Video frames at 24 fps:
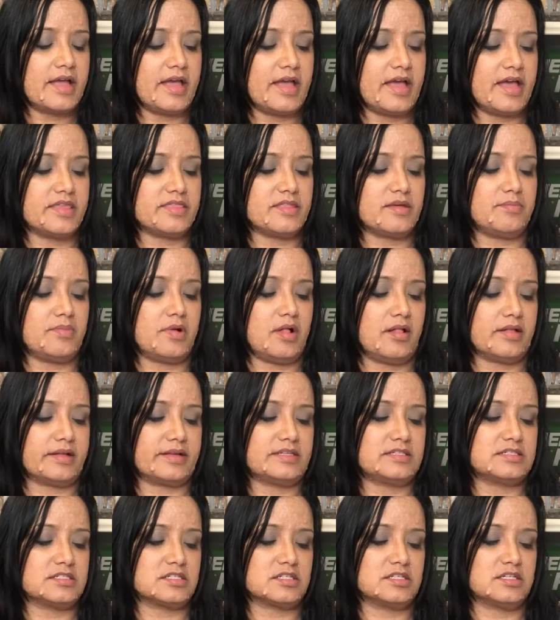in the
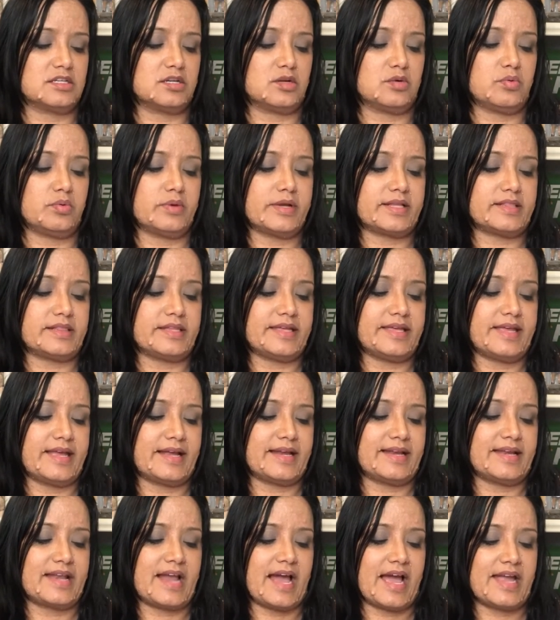Balkans could quickly
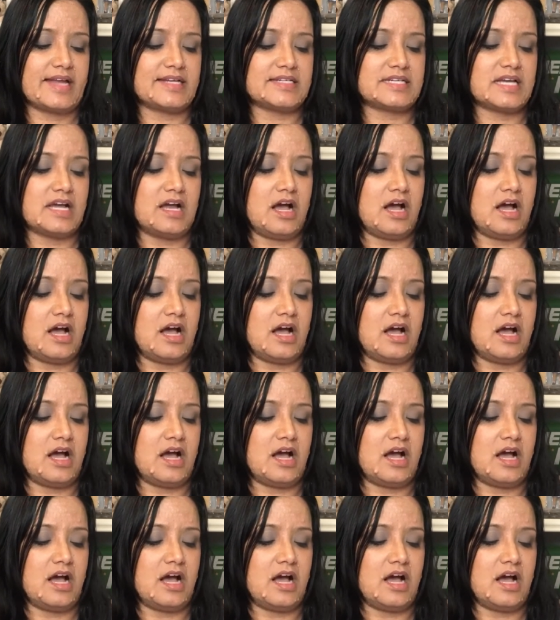ignite